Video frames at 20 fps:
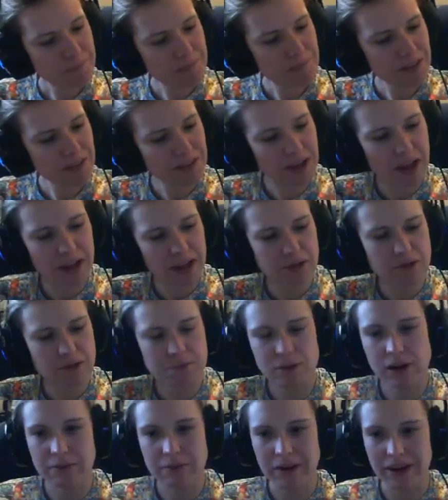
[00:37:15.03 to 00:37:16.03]
Now, it would
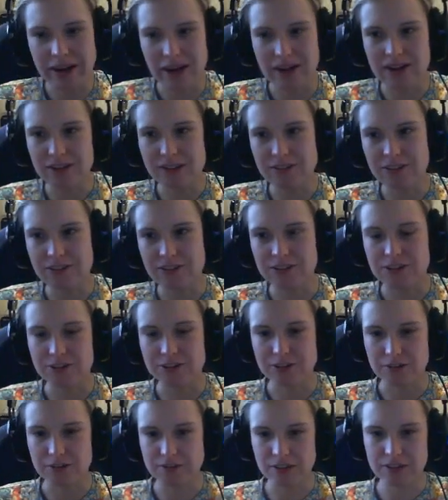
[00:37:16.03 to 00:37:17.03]
break my heart to see
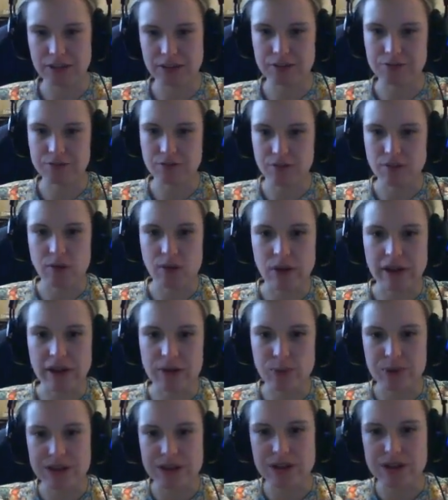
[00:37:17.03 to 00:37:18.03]
stuff like that thrown away.
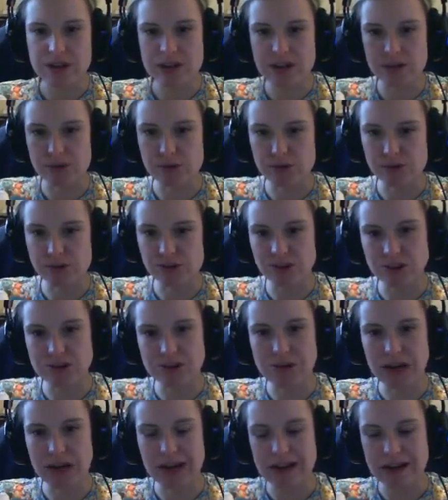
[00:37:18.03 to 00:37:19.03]
We
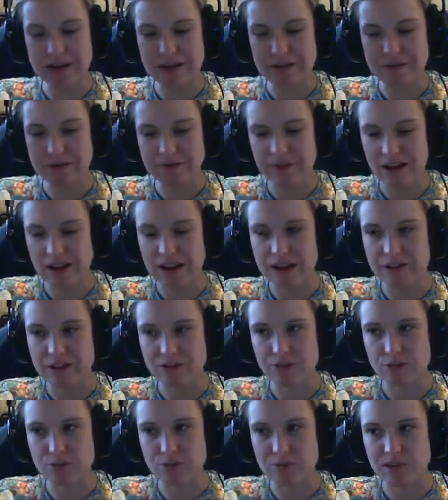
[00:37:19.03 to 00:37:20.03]
also have a
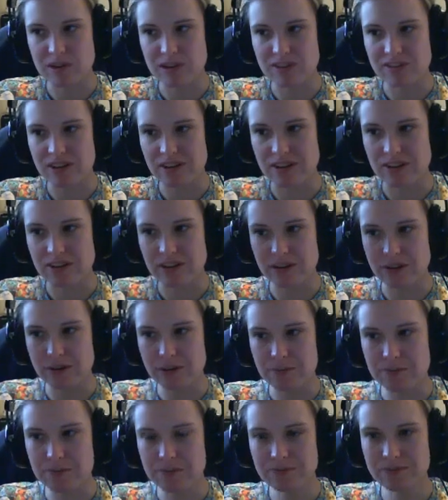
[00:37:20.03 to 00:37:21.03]
Super Nintendo
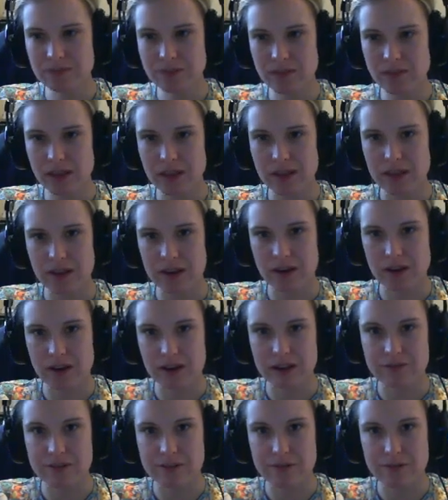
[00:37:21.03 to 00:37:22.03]
in our
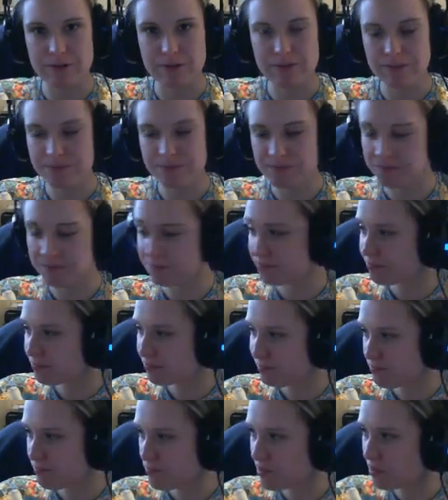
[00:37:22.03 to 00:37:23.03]
living room.
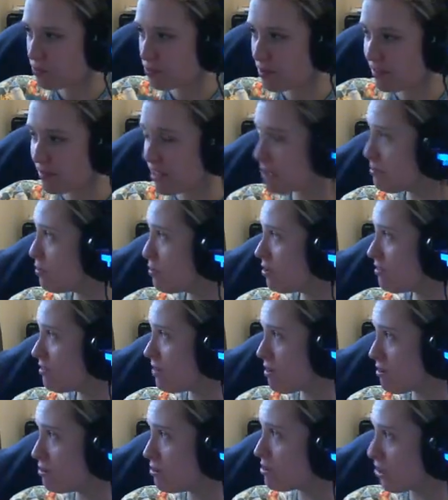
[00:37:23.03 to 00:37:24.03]
We keep all of
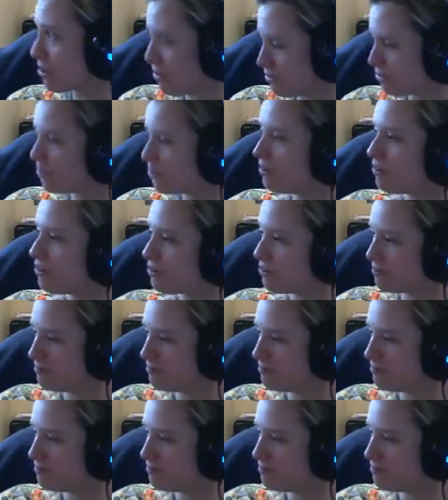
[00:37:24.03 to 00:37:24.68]
our old consoles.